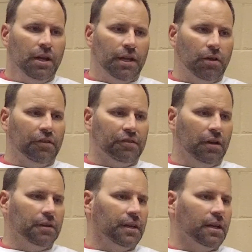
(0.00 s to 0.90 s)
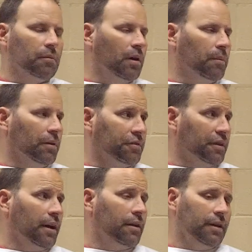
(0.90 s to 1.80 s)
the sun did come up on
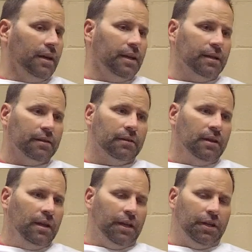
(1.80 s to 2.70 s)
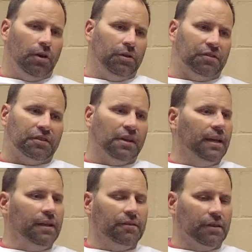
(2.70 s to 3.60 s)
Saturday, and, it
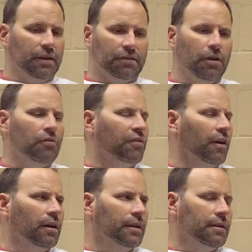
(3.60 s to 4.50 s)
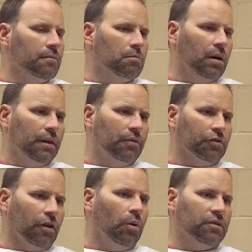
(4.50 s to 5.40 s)
stings and it's no fun, but
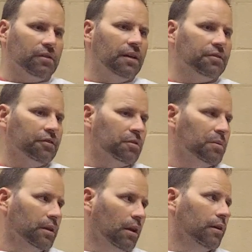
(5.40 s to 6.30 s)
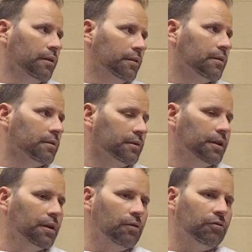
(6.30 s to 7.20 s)
there's always lessons to be learned,
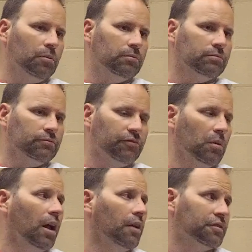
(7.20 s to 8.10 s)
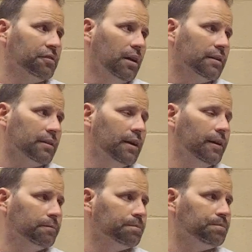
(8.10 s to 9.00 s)
from losses like that.